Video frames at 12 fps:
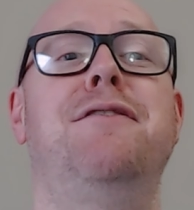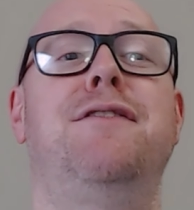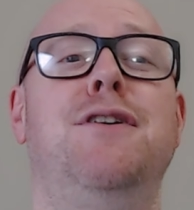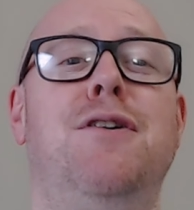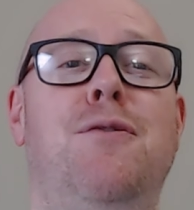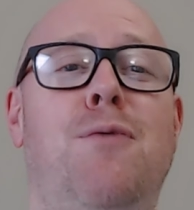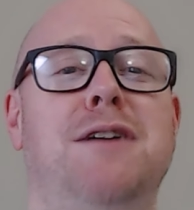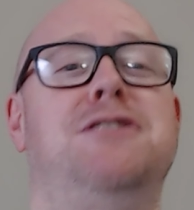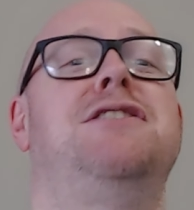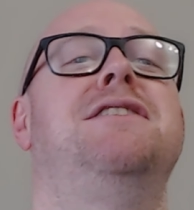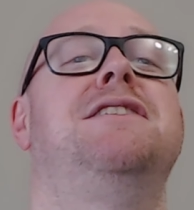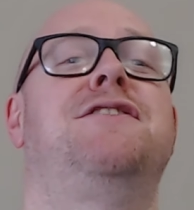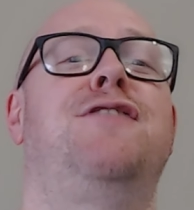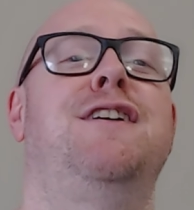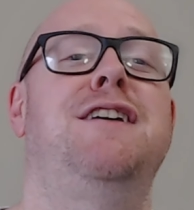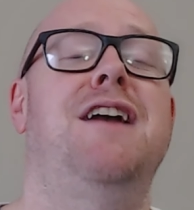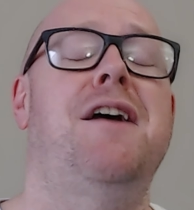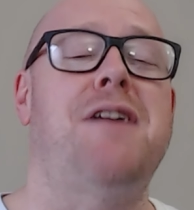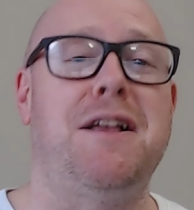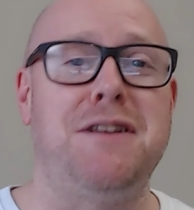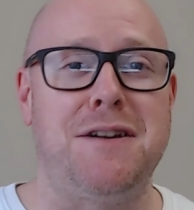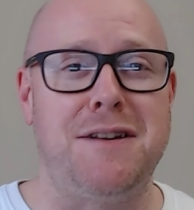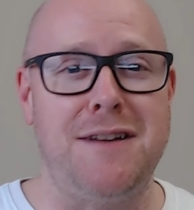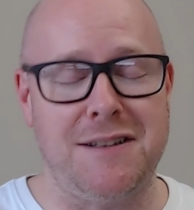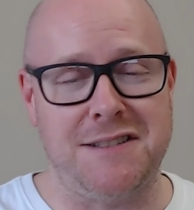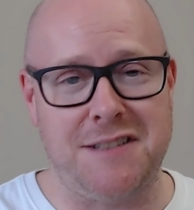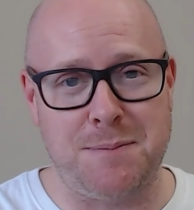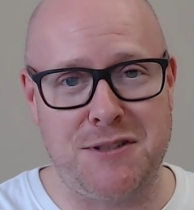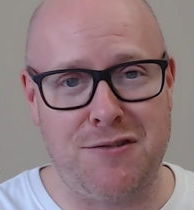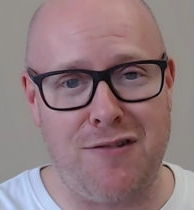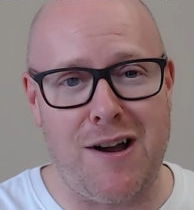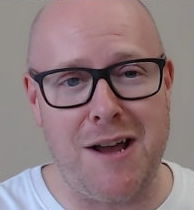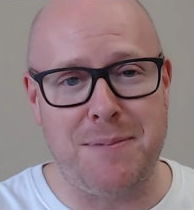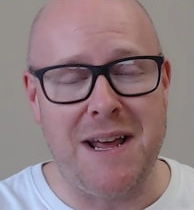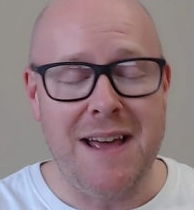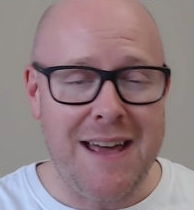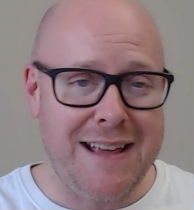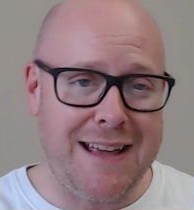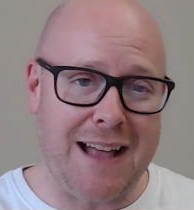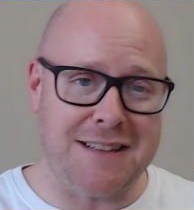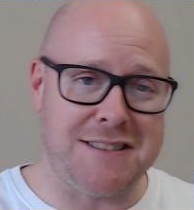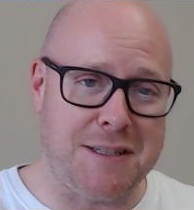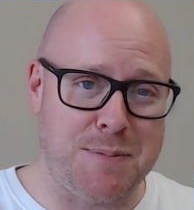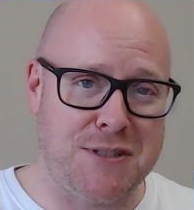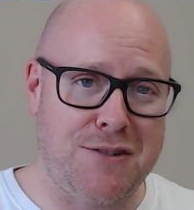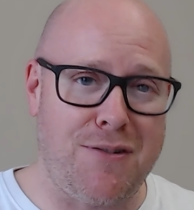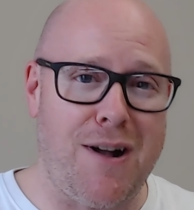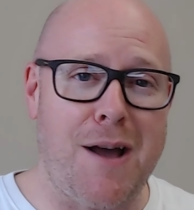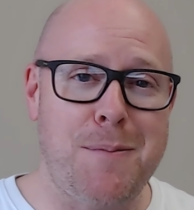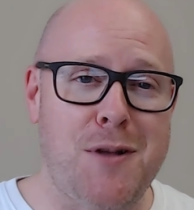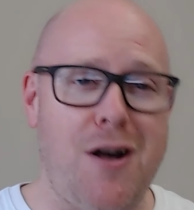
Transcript: If you're watching this video and you're not subscribed, get subscribed.